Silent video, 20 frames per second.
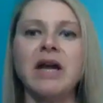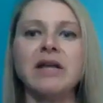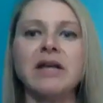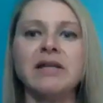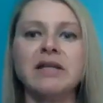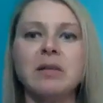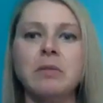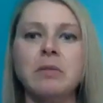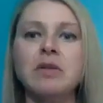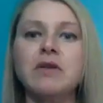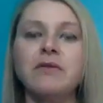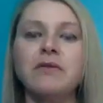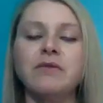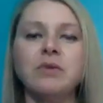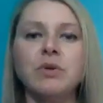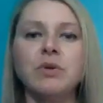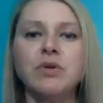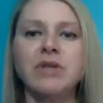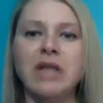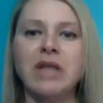And some of the
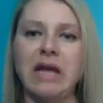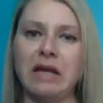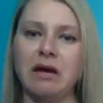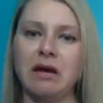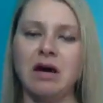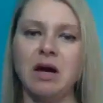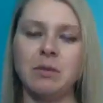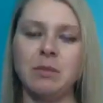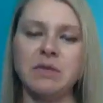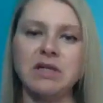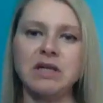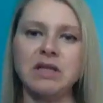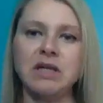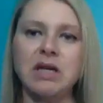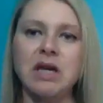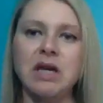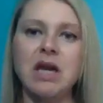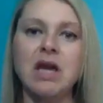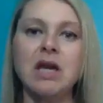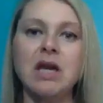foods that I
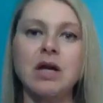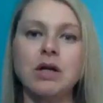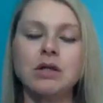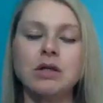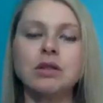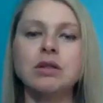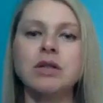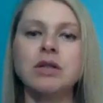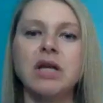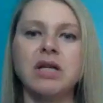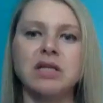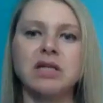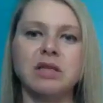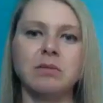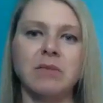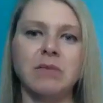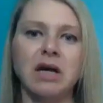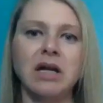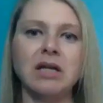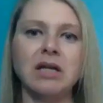commonly include into
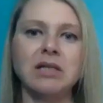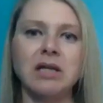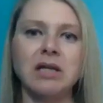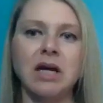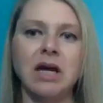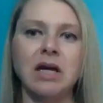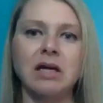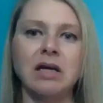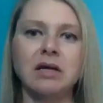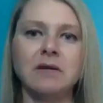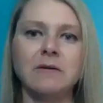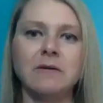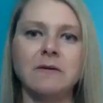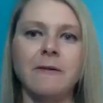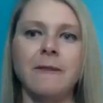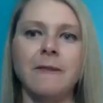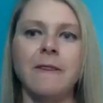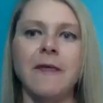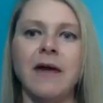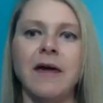my diet
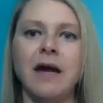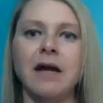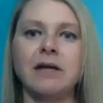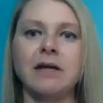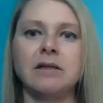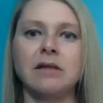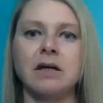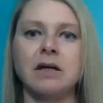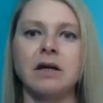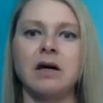that